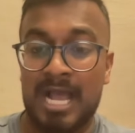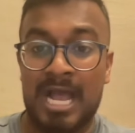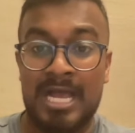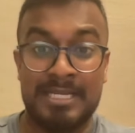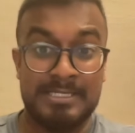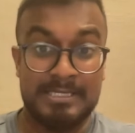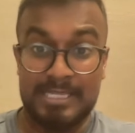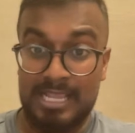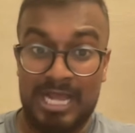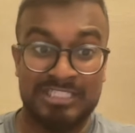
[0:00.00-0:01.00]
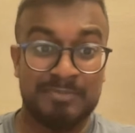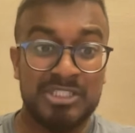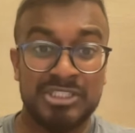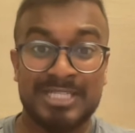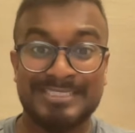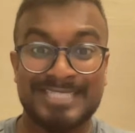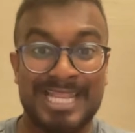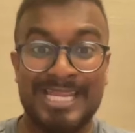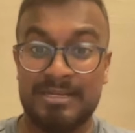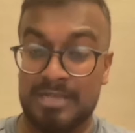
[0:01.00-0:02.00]
And as much as I
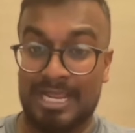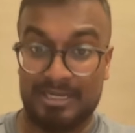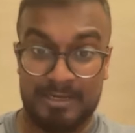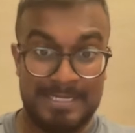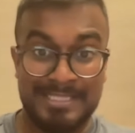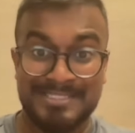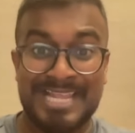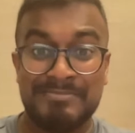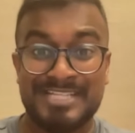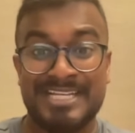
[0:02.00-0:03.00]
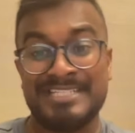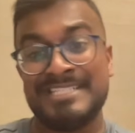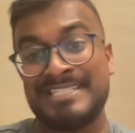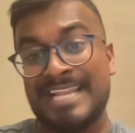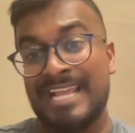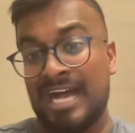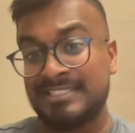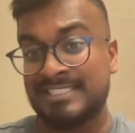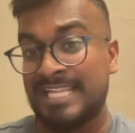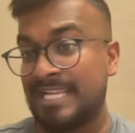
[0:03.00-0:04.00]
slated, like in the same sentence, I
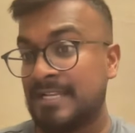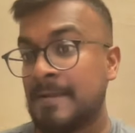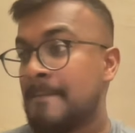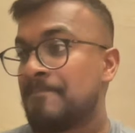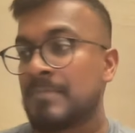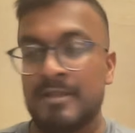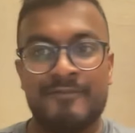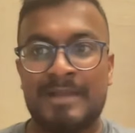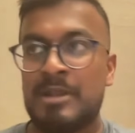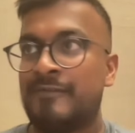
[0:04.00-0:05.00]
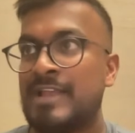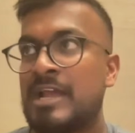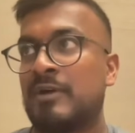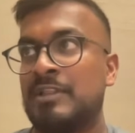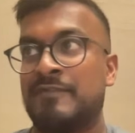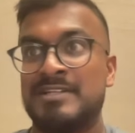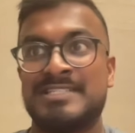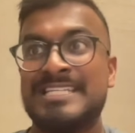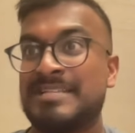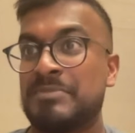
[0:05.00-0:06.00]
slated Fabio Vieira the first
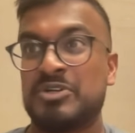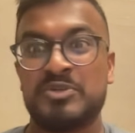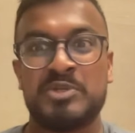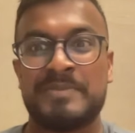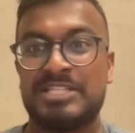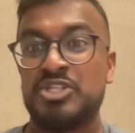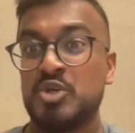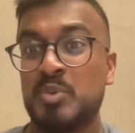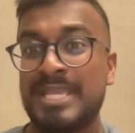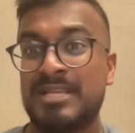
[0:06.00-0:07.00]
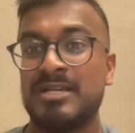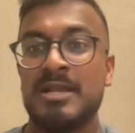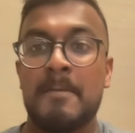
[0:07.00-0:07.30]
season because it was a bit too weak.